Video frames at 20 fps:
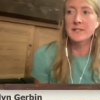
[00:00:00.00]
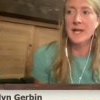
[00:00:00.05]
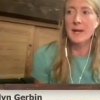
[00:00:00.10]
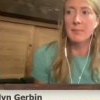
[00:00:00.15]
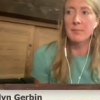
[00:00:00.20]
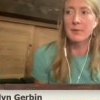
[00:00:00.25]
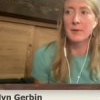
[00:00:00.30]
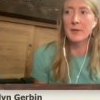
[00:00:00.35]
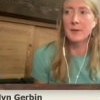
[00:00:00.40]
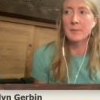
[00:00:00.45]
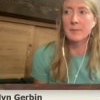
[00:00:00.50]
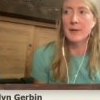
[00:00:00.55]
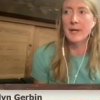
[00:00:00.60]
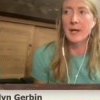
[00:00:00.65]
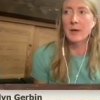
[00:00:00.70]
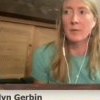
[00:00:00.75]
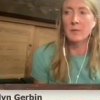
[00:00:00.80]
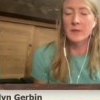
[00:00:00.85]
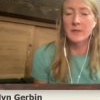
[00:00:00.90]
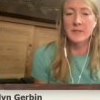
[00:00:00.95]
separate, but
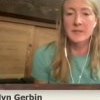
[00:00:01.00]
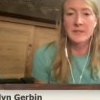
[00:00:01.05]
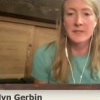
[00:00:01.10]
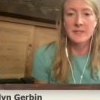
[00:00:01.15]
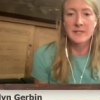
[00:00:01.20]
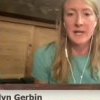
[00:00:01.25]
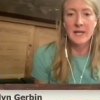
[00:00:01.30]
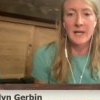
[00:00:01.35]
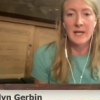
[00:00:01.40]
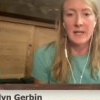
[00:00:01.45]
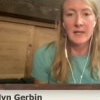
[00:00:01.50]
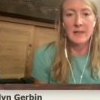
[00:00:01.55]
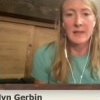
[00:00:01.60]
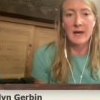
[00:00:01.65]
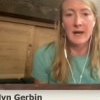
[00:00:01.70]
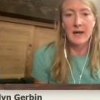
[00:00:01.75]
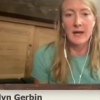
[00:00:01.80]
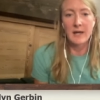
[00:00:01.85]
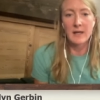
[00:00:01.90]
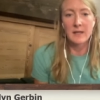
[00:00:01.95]
I wouldn't say
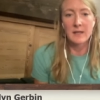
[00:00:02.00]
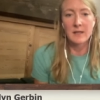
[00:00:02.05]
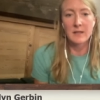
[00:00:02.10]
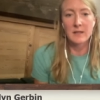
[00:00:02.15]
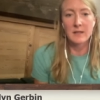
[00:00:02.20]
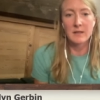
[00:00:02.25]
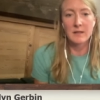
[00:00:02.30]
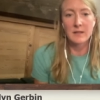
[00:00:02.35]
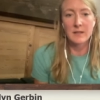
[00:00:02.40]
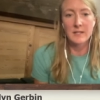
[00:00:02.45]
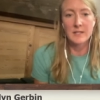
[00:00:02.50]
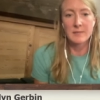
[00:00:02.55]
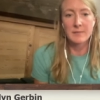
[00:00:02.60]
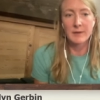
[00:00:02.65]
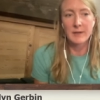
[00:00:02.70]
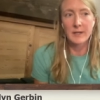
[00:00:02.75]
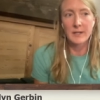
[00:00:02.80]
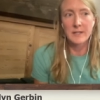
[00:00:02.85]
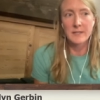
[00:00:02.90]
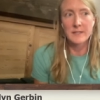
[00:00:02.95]
that the
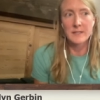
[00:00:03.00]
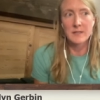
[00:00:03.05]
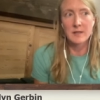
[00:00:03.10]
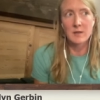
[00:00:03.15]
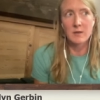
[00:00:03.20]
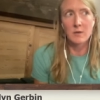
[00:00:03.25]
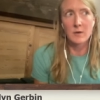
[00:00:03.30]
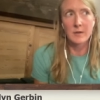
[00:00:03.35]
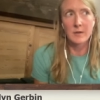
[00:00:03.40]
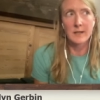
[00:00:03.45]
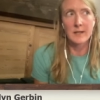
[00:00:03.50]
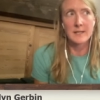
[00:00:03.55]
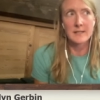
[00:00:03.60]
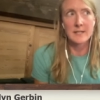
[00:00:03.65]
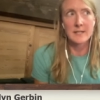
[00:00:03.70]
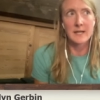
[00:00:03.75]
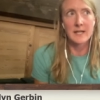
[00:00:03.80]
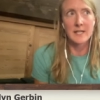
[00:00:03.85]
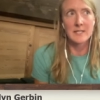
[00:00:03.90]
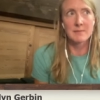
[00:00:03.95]
experience in the North
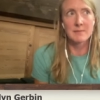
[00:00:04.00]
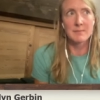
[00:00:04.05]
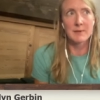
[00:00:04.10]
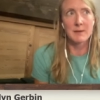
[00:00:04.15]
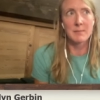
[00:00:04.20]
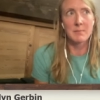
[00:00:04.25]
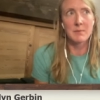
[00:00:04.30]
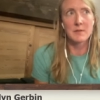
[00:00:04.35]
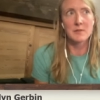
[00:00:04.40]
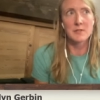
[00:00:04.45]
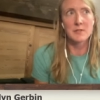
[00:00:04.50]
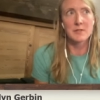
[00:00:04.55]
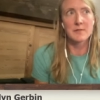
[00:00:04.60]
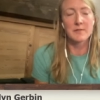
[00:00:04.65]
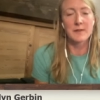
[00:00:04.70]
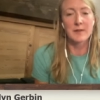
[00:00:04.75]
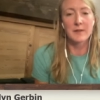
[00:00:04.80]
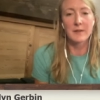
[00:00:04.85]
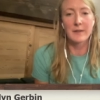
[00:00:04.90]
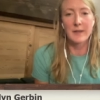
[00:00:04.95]
Cascades made me just
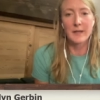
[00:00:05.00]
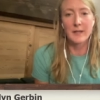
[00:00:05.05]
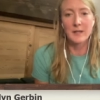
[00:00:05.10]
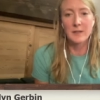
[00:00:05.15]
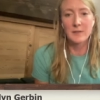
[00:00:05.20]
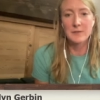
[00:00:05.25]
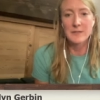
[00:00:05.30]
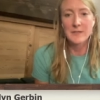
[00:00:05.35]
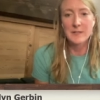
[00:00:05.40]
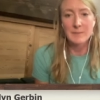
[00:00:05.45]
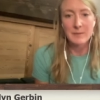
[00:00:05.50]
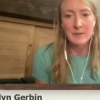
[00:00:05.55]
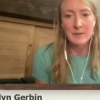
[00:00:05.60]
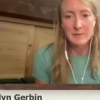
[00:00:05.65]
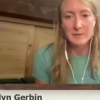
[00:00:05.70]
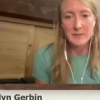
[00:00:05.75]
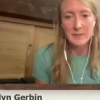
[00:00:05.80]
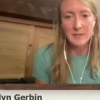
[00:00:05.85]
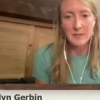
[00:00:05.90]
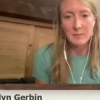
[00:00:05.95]
feel like UTMB
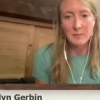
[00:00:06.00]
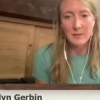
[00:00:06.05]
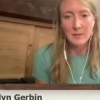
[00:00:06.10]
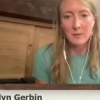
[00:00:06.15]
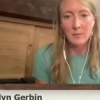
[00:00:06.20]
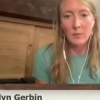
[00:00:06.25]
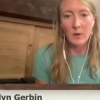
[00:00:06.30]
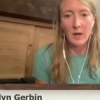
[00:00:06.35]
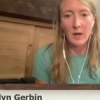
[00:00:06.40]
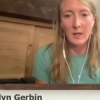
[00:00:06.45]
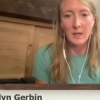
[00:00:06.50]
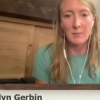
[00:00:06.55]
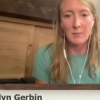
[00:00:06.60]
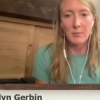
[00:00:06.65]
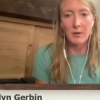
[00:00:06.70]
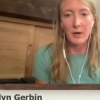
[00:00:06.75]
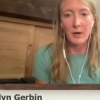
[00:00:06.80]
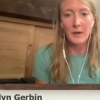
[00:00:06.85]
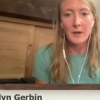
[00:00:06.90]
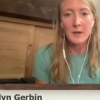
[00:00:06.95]
was going to be a walk in the
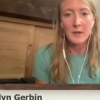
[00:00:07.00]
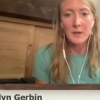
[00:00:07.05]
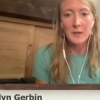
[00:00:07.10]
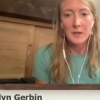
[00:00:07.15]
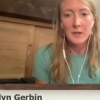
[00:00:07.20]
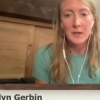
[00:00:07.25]
park.